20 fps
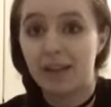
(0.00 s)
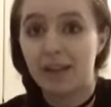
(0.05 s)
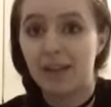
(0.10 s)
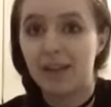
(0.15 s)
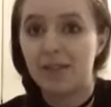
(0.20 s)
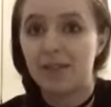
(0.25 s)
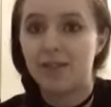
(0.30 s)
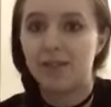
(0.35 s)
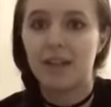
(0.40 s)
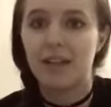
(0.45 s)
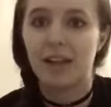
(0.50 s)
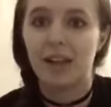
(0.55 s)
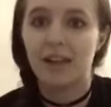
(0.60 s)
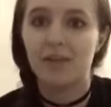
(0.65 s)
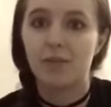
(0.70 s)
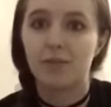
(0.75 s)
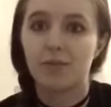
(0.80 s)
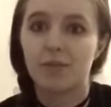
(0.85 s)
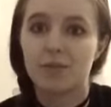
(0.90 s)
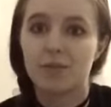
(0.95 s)
Not that I
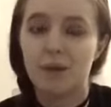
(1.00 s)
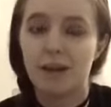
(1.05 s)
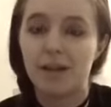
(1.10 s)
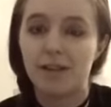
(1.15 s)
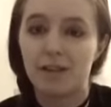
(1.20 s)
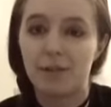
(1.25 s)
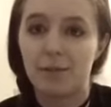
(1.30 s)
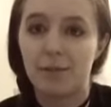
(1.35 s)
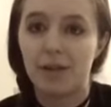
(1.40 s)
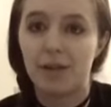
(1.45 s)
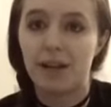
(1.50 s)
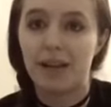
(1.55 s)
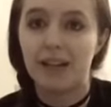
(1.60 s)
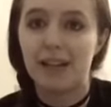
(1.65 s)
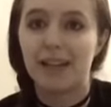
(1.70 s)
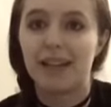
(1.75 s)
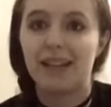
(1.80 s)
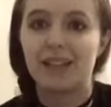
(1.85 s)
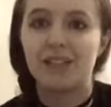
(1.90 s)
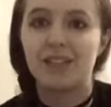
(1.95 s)
don't respect them or
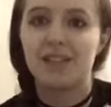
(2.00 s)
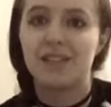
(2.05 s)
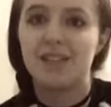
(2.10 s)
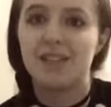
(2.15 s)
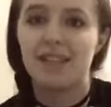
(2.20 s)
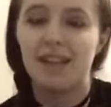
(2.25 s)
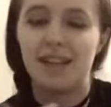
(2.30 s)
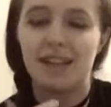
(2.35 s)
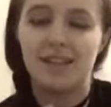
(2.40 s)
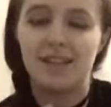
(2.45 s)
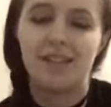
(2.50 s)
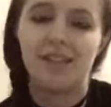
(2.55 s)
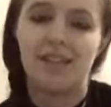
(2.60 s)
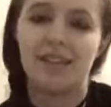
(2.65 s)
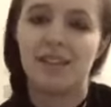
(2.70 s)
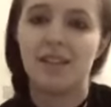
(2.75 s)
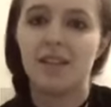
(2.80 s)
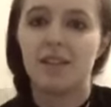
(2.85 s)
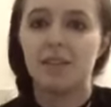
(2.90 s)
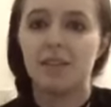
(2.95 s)
anything. It just, it
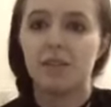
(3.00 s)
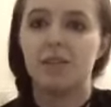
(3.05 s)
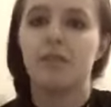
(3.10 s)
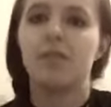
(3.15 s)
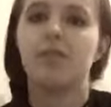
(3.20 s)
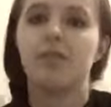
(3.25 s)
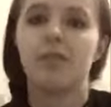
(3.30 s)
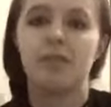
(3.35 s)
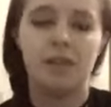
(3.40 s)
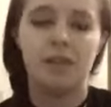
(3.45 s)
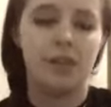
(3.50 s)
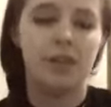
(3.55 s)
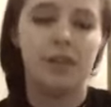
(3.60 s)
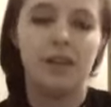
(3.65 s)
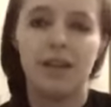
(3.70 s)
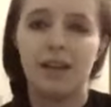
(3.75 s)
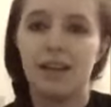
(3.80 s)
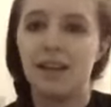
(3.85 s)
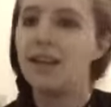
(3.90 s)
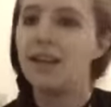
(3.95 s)
didn't,
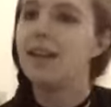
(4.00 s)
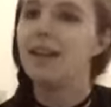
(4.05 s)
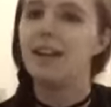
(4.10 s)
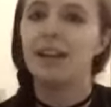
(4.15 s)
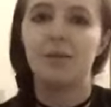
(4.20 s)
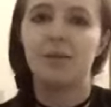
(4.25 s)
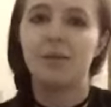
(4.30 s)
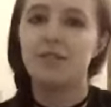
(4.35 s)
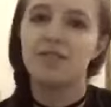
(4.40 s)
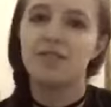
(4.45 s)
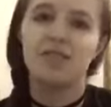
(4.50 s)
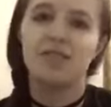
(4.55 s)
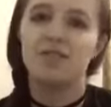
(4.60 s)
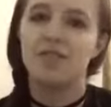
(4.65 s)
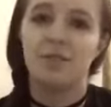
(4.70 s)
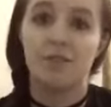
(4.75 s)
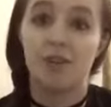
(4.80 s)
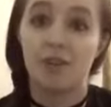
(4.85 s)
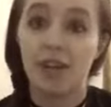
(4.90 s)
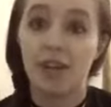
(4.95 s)
it was just
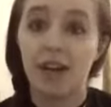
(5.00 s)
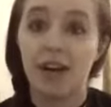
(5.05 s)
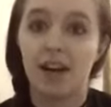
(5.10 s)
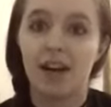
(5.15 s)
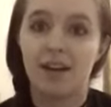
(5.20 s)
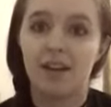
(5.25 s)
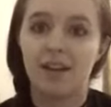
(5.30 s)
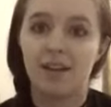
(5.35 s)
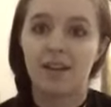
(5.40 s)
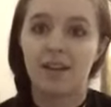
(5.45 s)
never there.